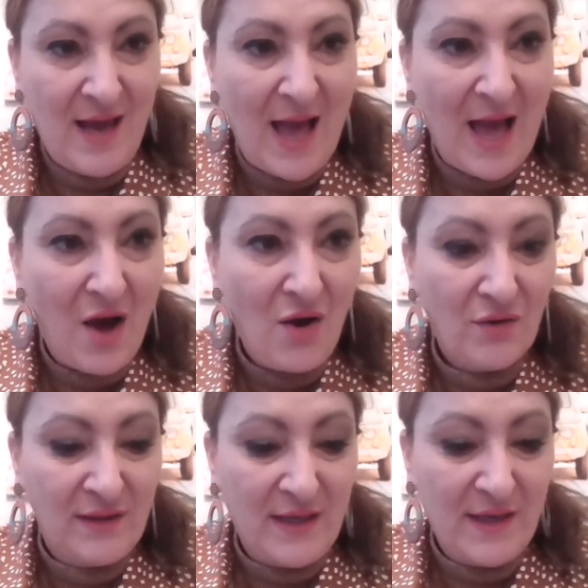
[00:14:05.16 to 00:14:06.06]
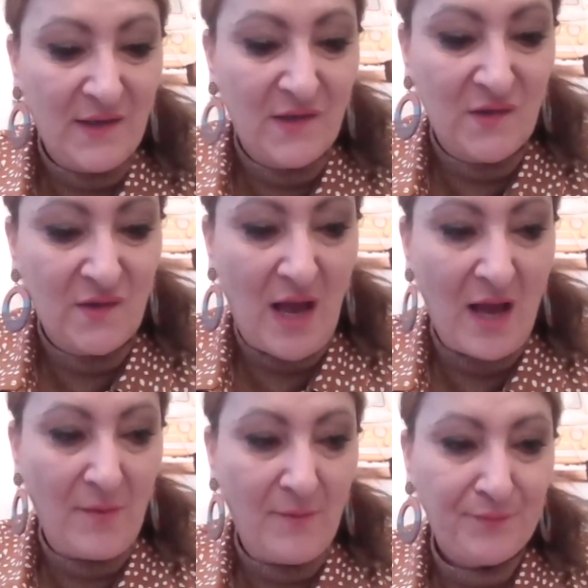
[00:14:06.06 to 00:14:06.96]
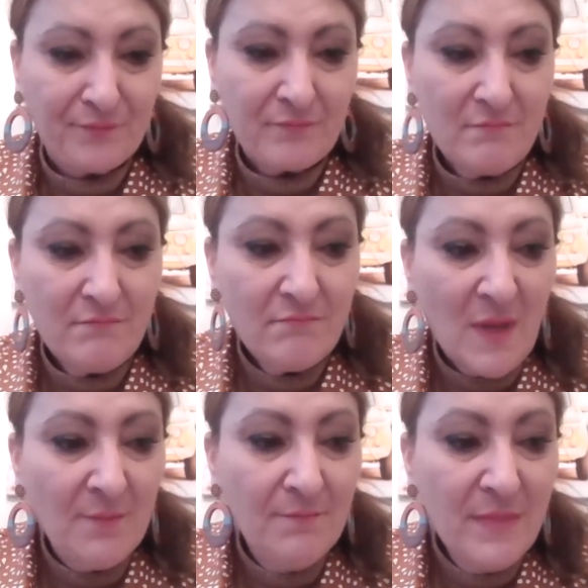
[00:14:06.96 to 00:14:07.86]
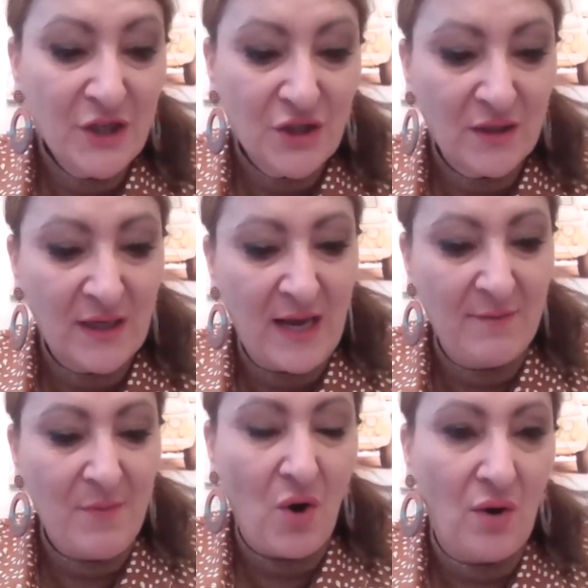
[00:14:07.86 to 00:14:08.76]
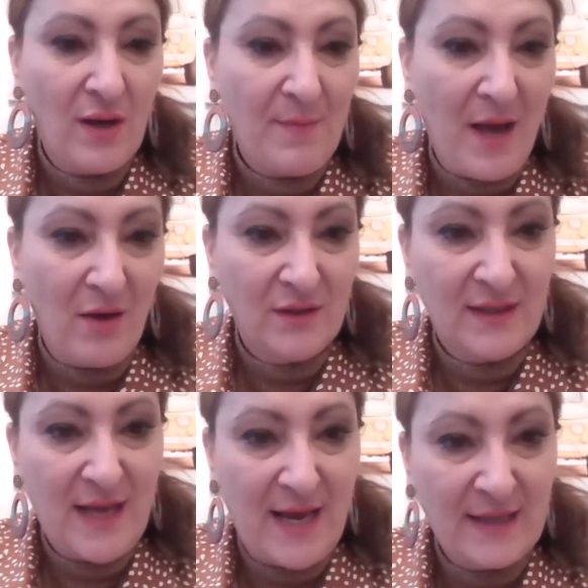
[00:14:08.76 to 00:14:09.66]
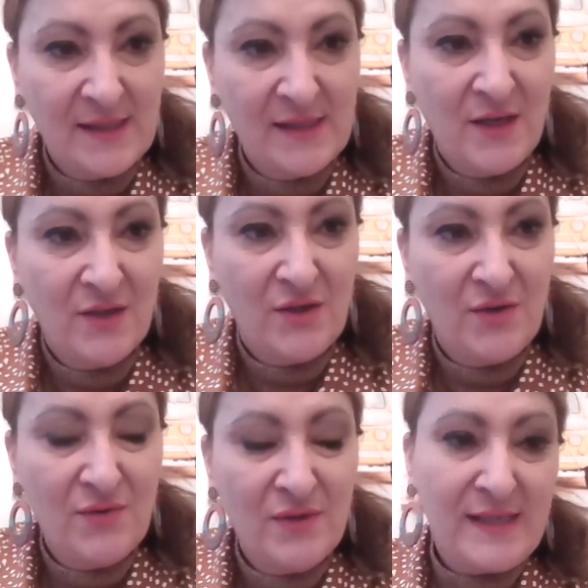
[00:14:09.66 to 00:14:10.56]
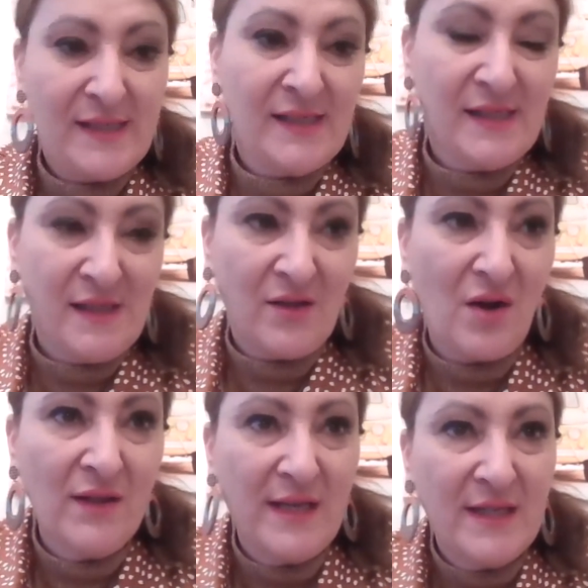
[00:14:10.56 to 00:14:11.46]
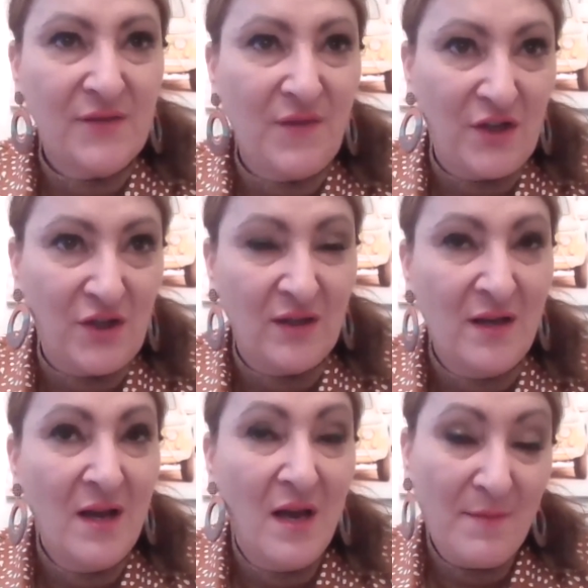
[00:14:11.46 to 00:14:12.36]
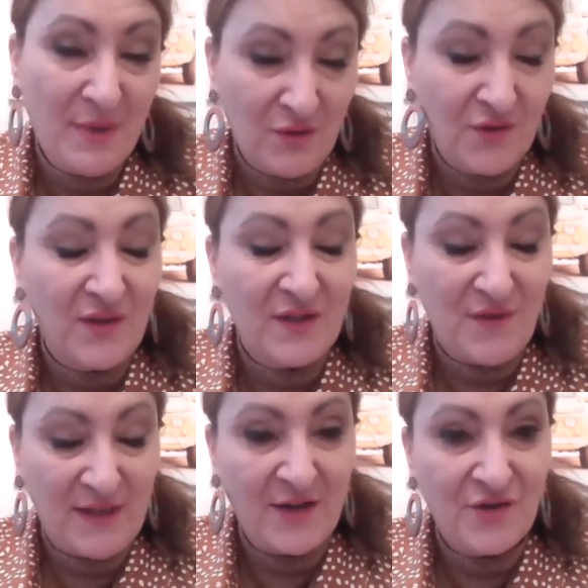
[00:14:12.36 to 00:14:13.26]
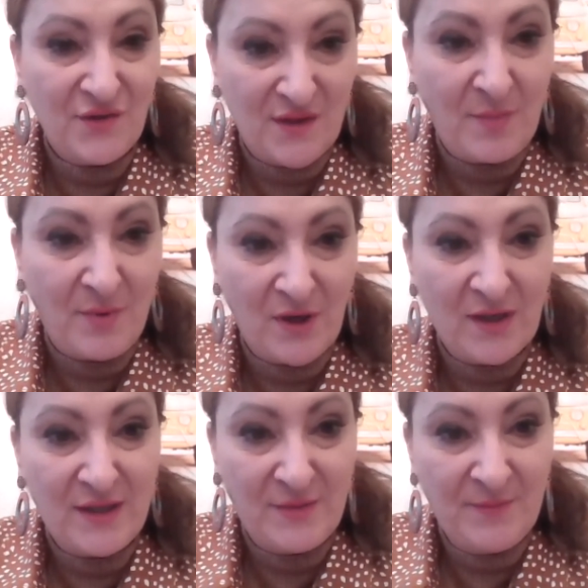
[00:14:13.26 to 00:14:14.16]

how this mission came all about, thanks to not only his vision, but also his financial support?